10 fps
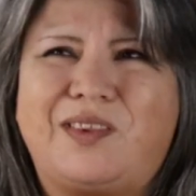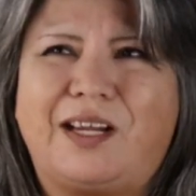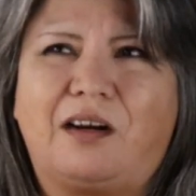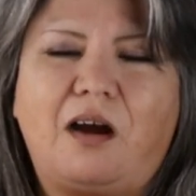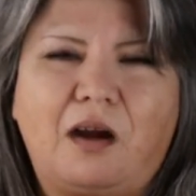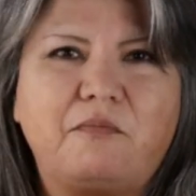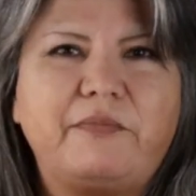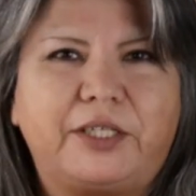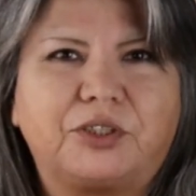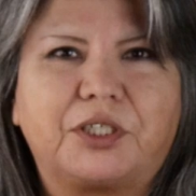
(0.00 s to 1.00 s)
there are
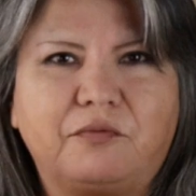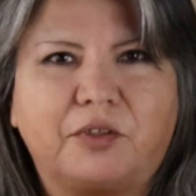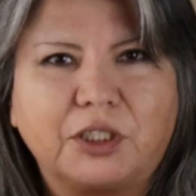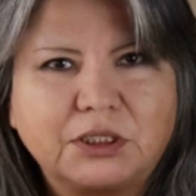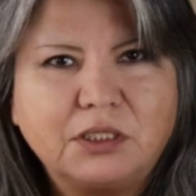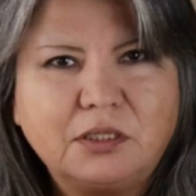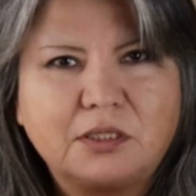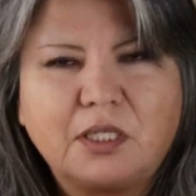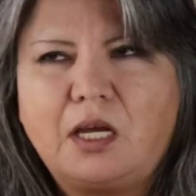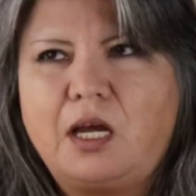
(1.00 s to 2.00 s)
metric
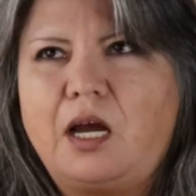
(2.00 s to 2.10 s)
conversions,